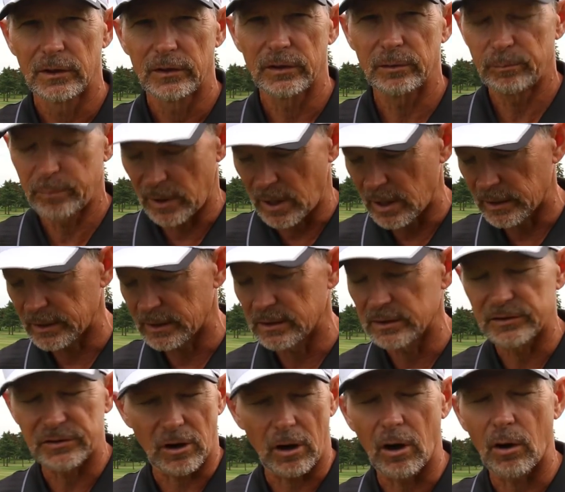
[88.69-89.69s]
The body
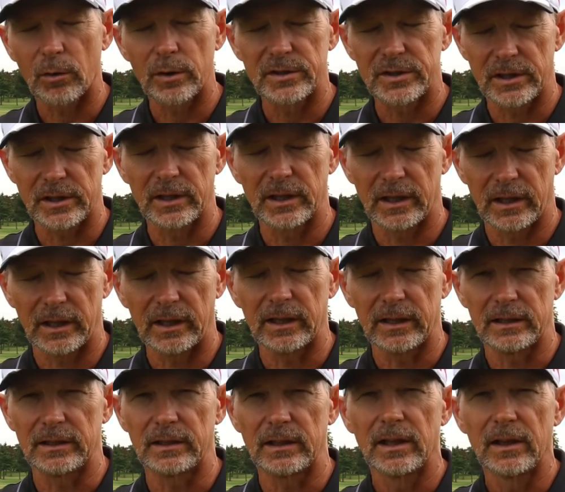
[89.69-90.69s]
is always
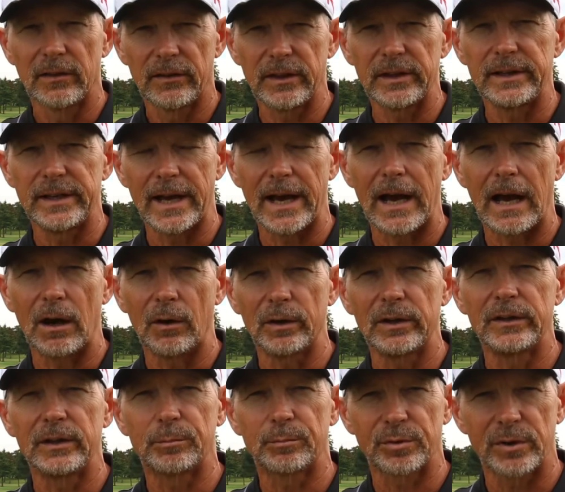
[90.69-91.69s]
in the now,
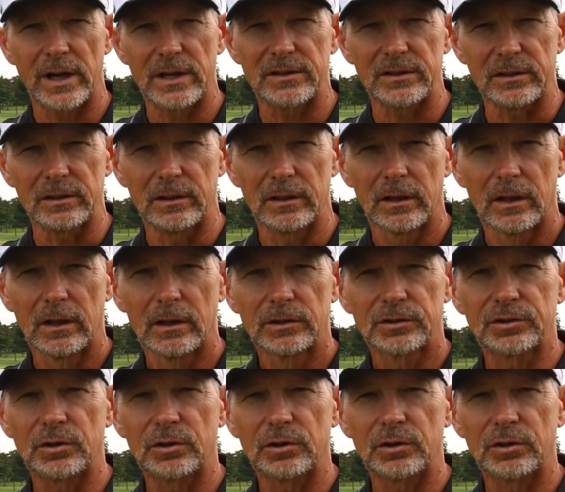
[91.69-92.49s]
in the present.